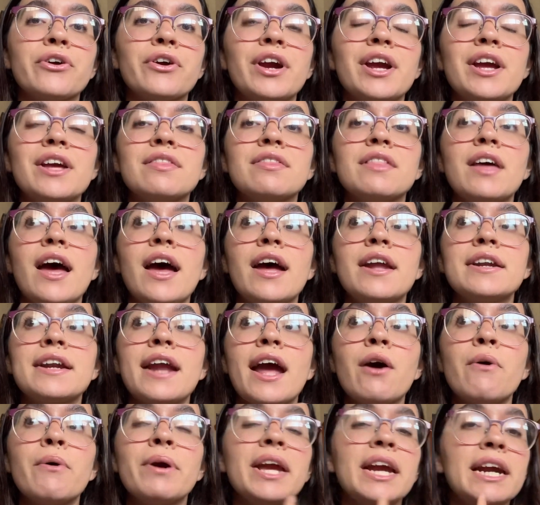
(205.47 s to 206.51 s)
and that
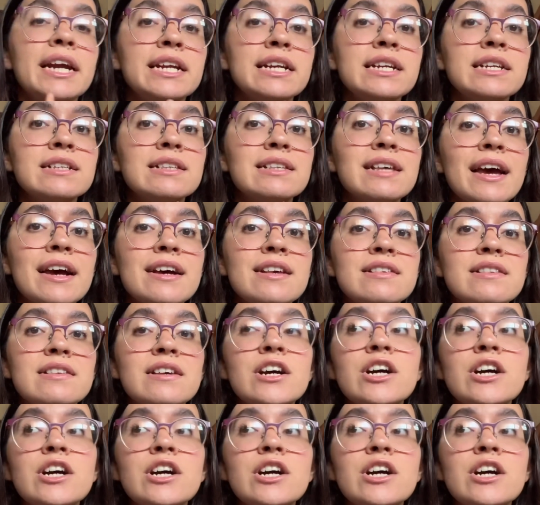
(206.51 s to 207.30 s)
now Hades has